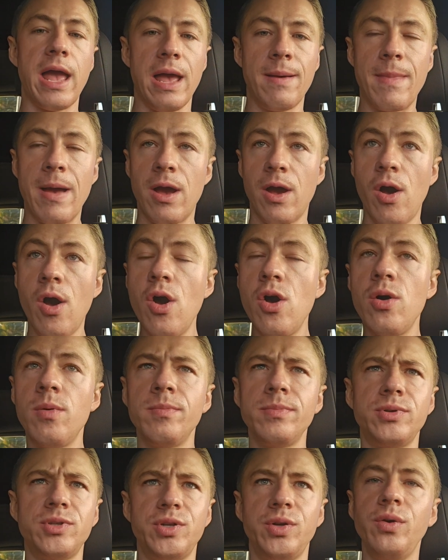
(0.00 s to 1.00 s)
I'm at
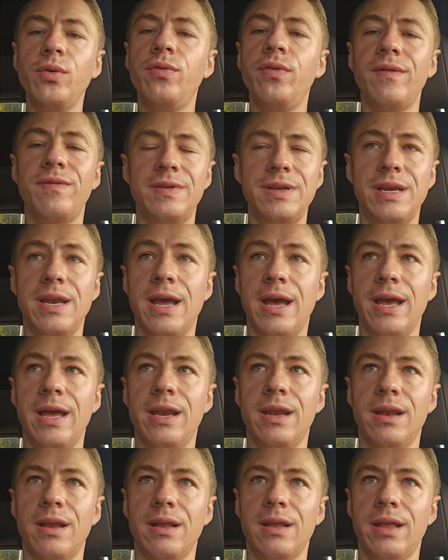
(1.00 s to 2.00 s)
home,
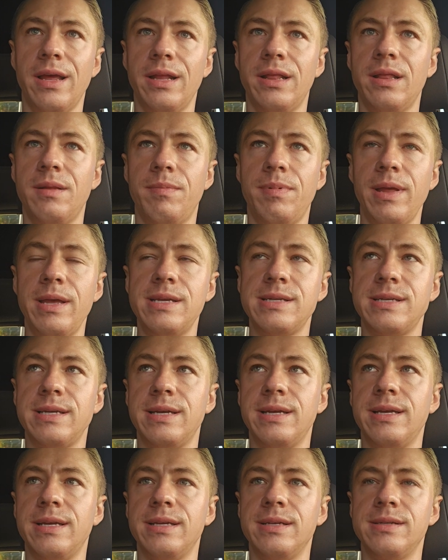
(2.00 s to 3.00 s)
2:59. Like, the place
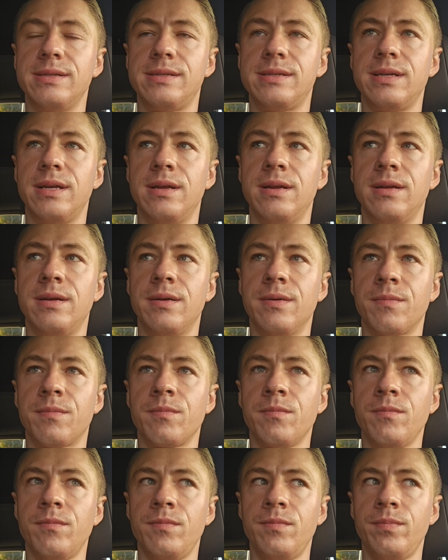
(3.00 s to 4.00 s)
is,
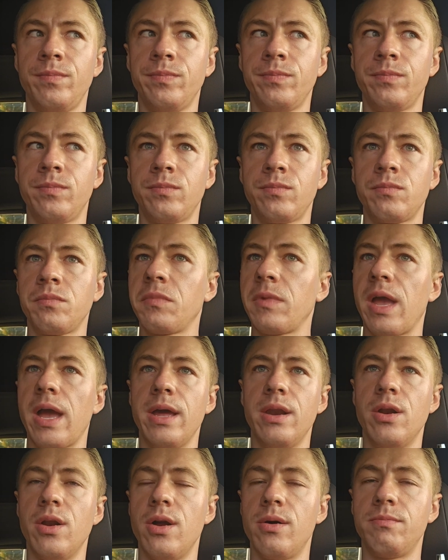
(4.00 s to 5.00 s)

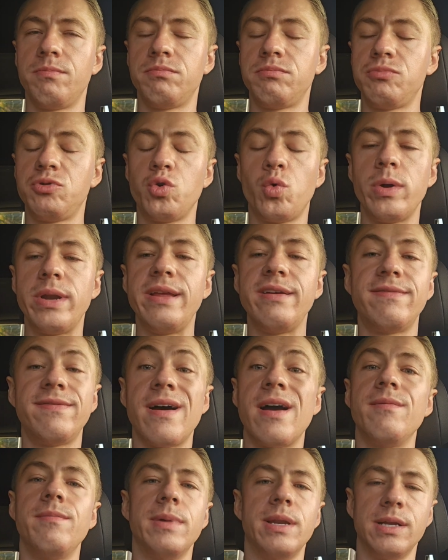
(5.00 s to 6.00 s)
I don't know,
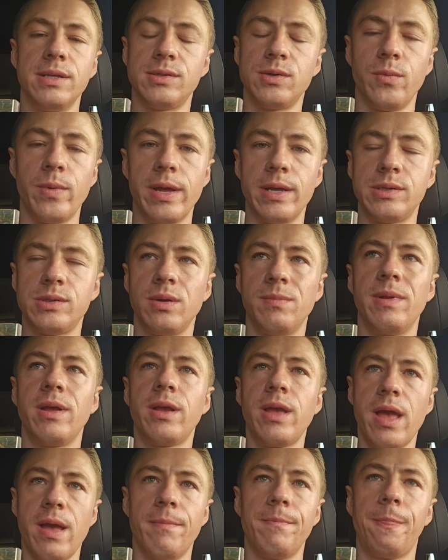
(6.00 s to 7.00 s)
25 minutes away. So I'm
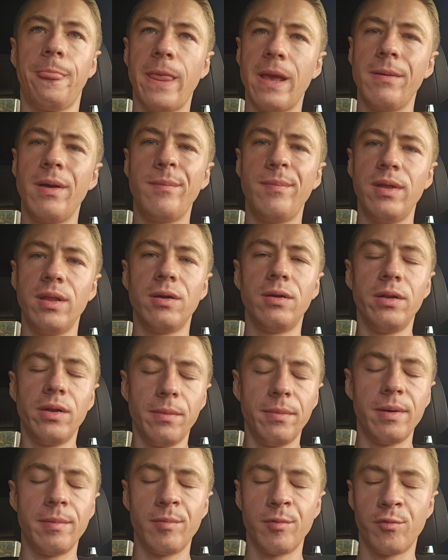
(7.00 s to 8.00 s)
like, okay, I might be there a
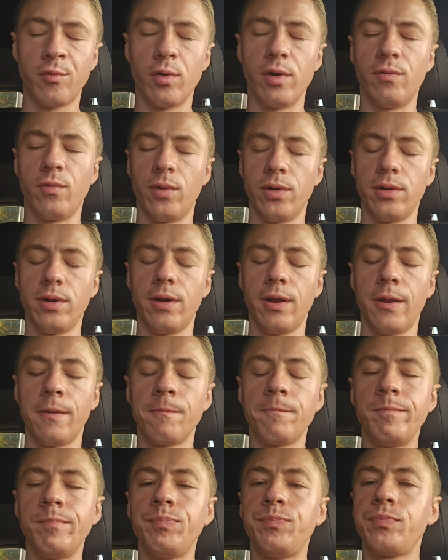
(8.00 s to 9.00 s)
little bit before 4:30.
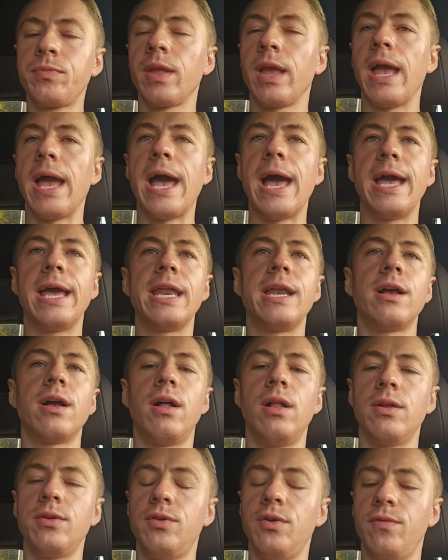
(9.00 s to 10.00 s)
I get a
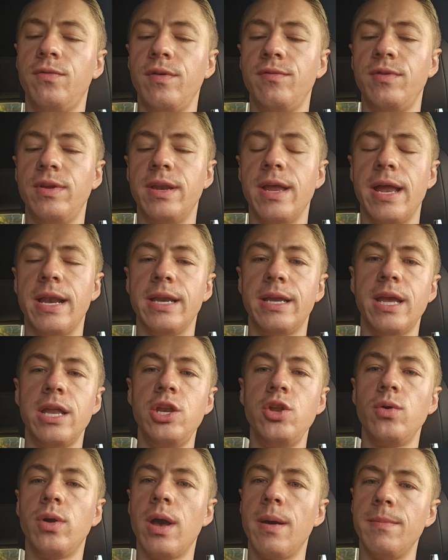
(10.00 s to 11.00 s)
call at 2:59.
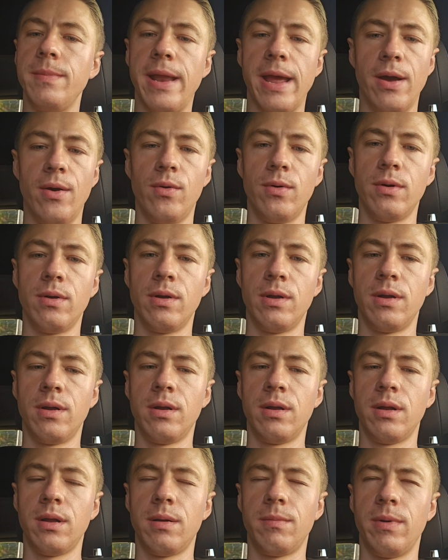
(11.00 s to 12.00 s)
Can you come now?
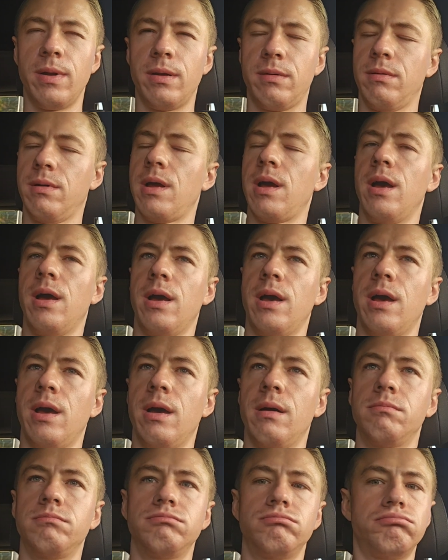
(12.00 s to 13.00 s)
I'm
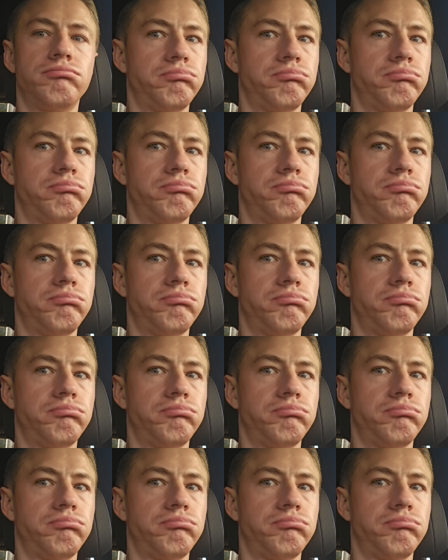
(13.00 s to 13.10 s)
like,